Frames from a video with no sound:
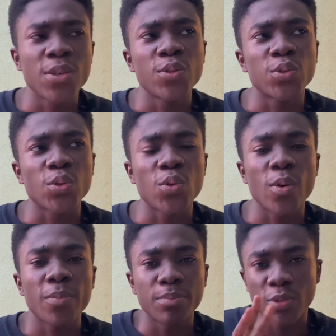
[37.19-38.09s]

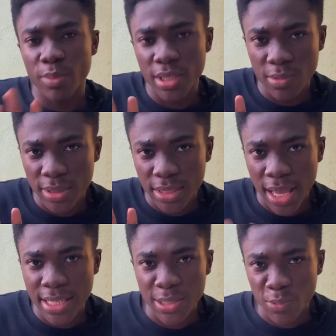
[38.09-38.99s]
So to begin with,
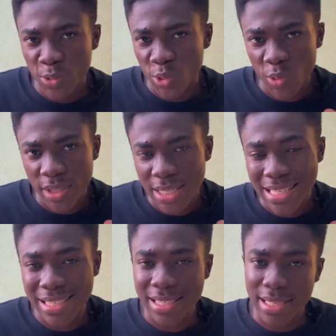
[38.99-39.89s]
I didn't want to use any
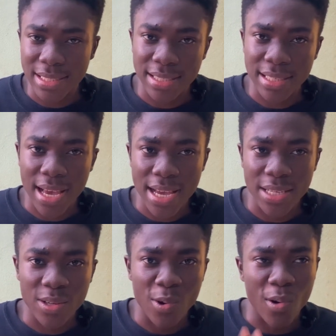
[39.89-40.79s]

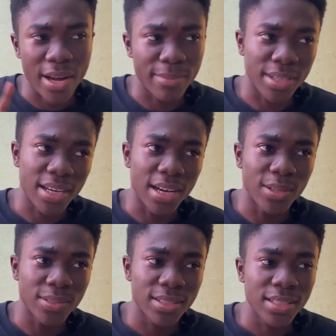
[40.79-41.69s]
insecticide or
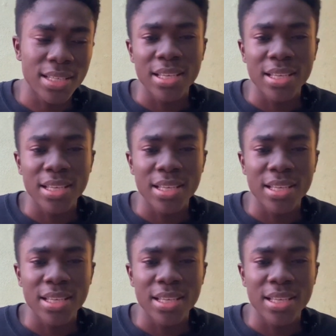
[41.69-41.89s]
chemicals.